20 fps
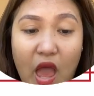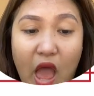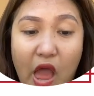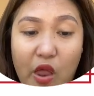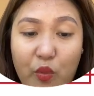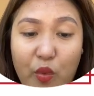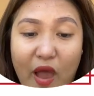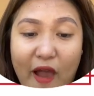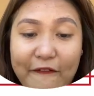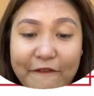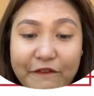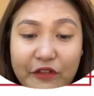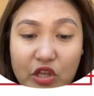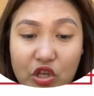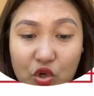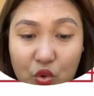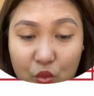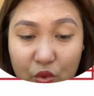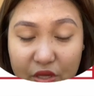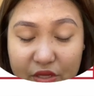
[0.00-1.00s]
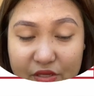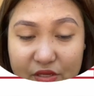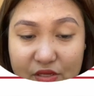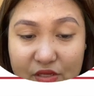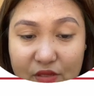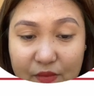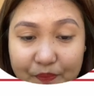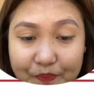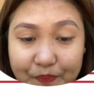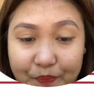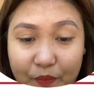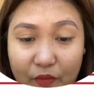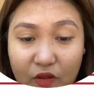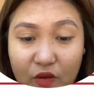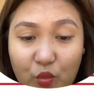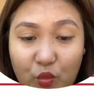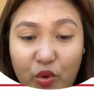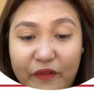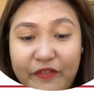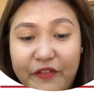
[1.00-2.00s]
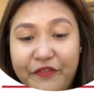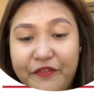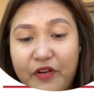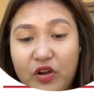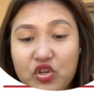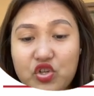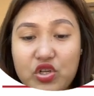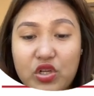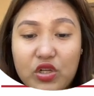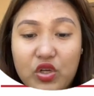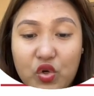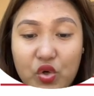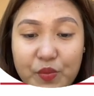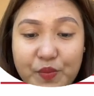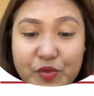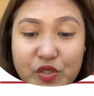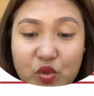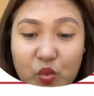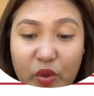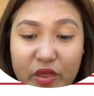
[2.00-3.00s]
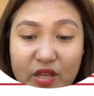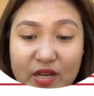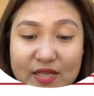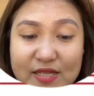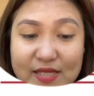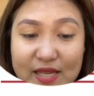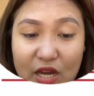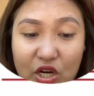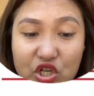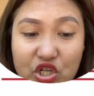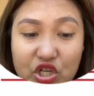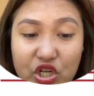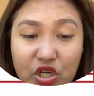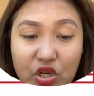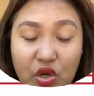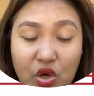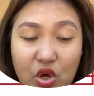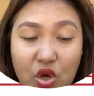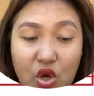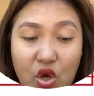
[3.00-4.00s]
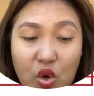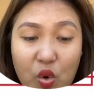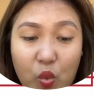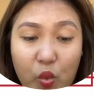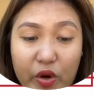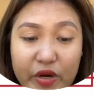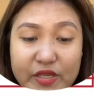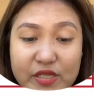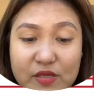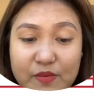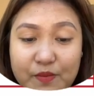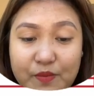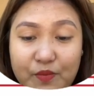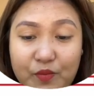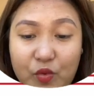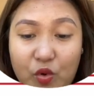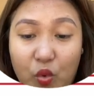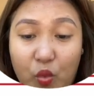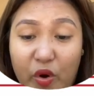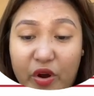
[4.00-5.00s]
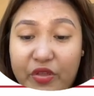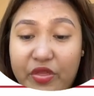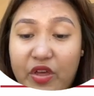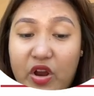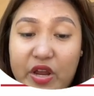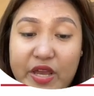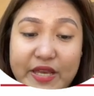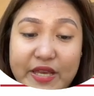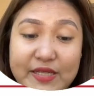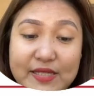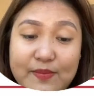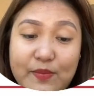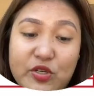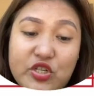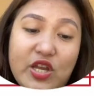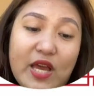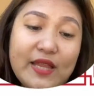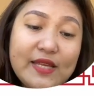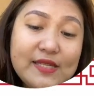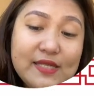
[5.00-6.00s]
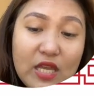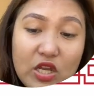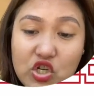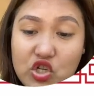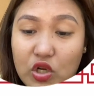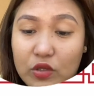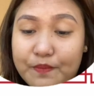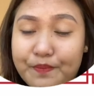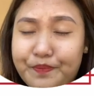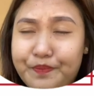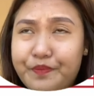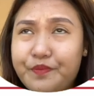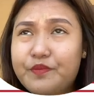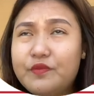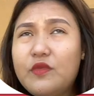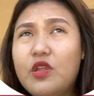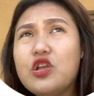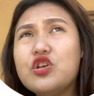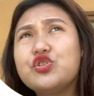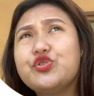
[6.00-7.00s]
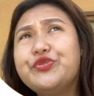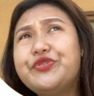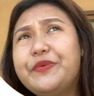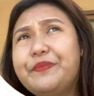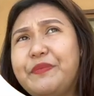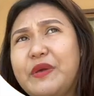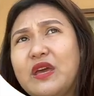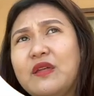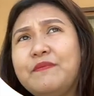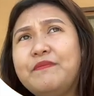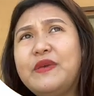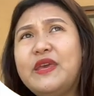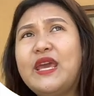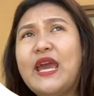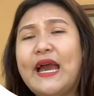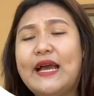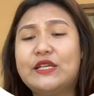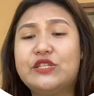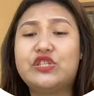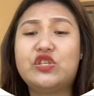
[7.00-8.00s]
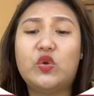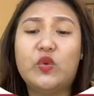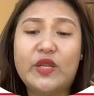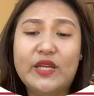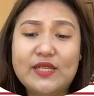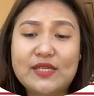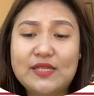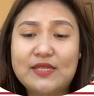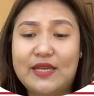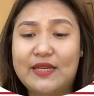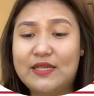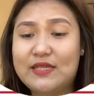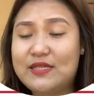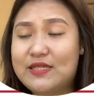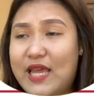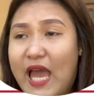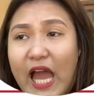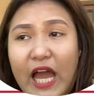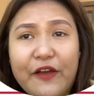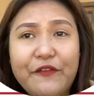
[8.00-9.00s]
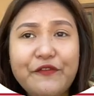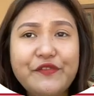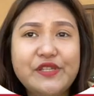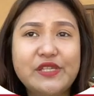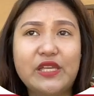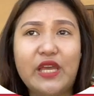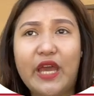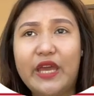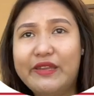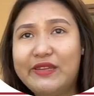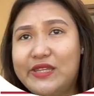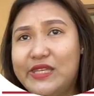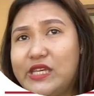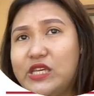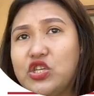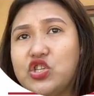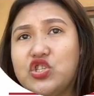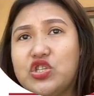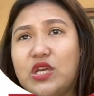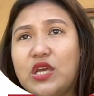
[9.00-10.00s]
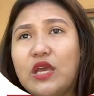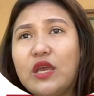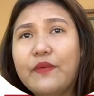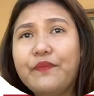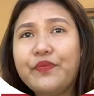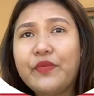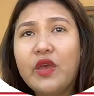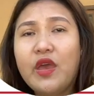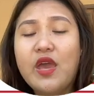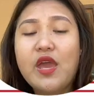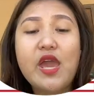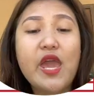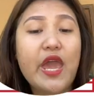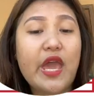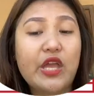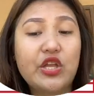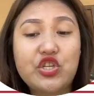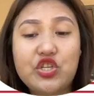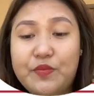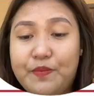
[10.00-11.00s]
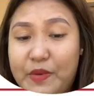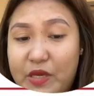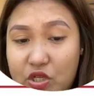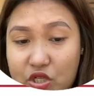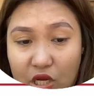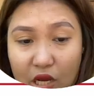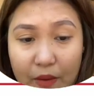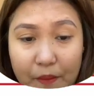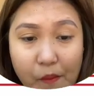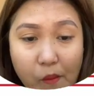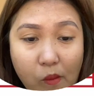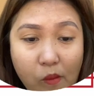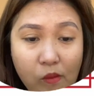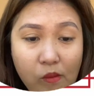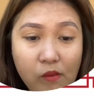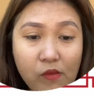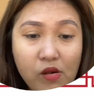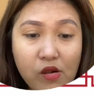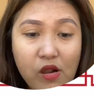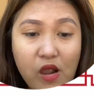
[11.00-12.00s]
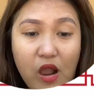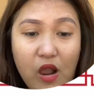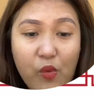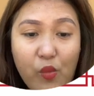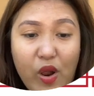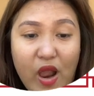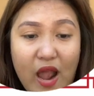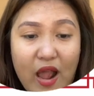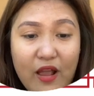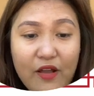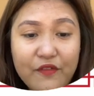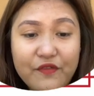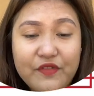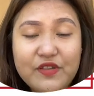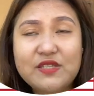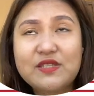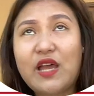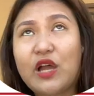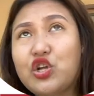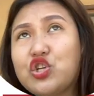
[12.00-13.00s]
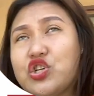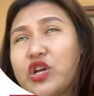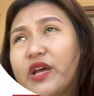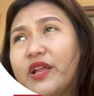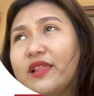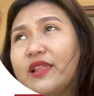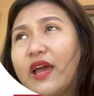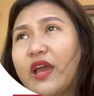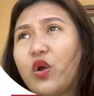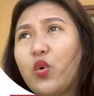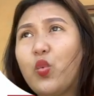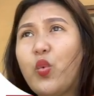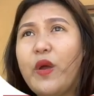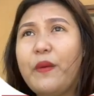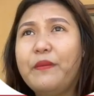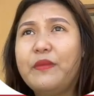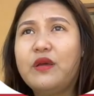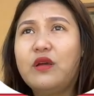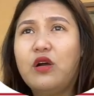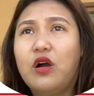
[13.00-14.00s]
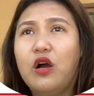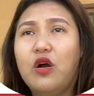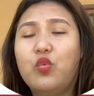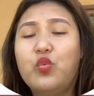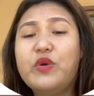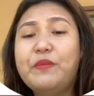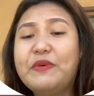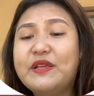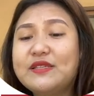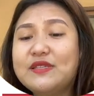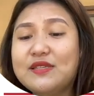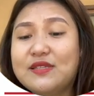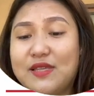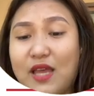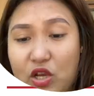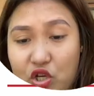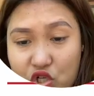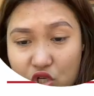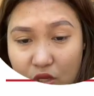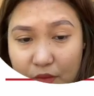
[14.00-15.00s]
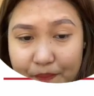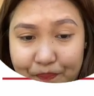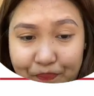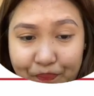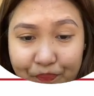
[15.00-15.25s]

And we have the units, we have the functional groups within a section where there is specialization. So the PNP has units like SAF, CIDG, HPG. And we have section like women's section.